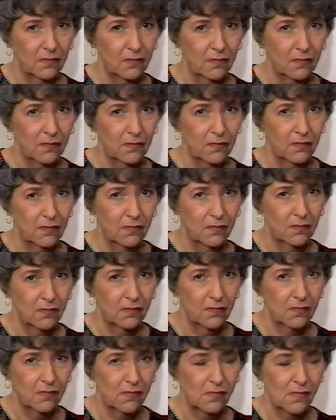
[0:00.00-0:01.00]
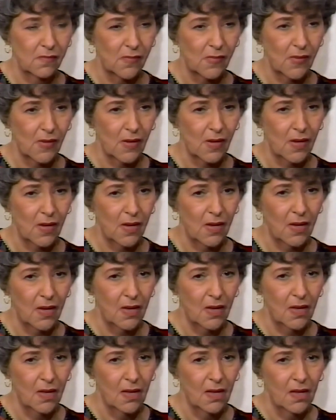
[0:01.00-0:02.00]

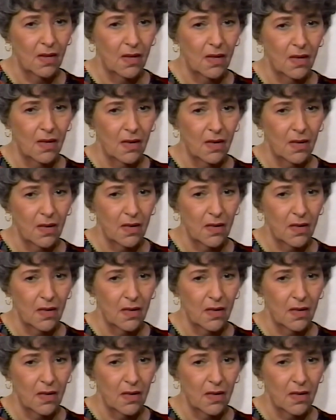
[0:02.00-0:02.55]
Nothing is said.